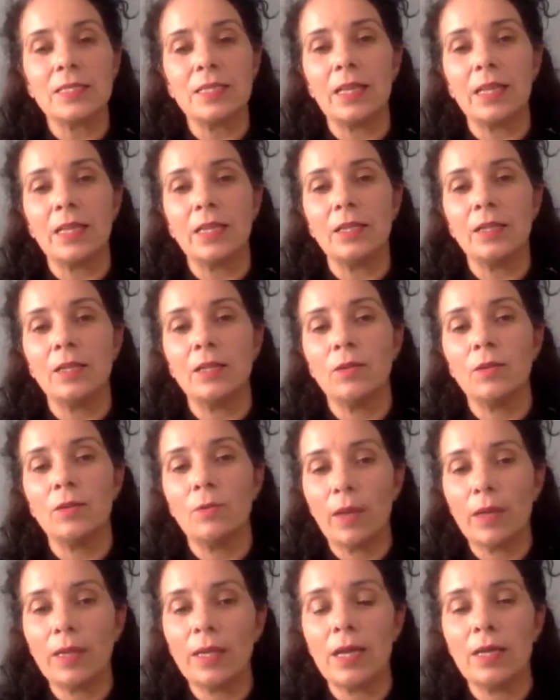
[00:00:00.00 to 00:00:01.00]
then
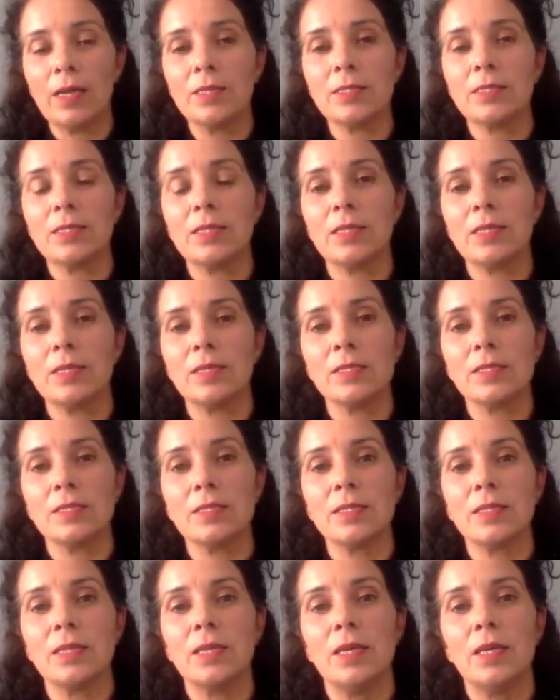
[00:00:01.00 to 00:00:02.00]
why can't I say this?